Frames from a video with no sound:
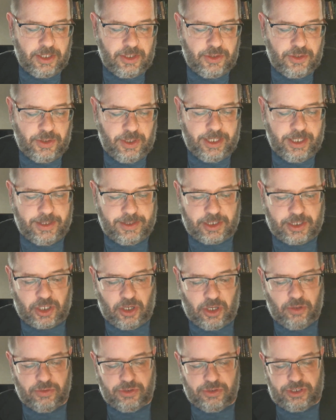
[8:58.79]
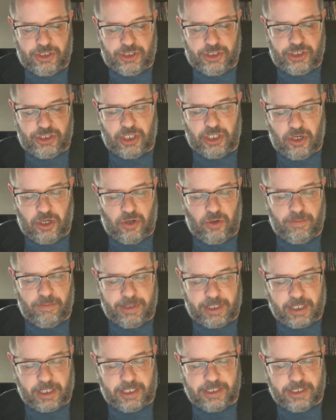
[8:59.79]
It goes to show
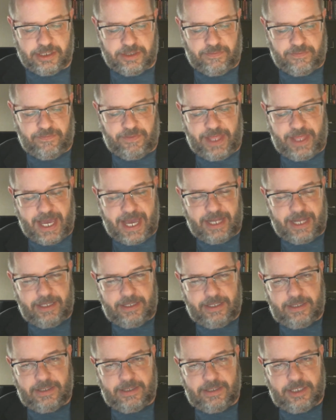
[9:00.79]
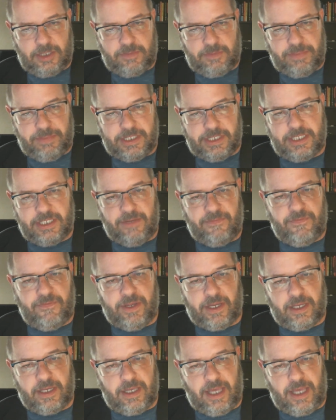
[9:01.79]
because of that
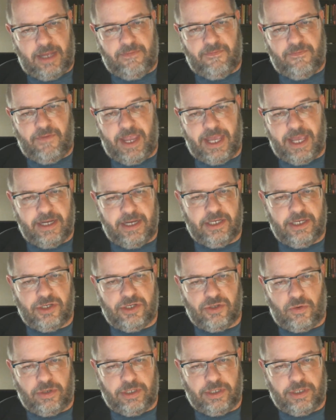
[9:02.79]
specific advantage or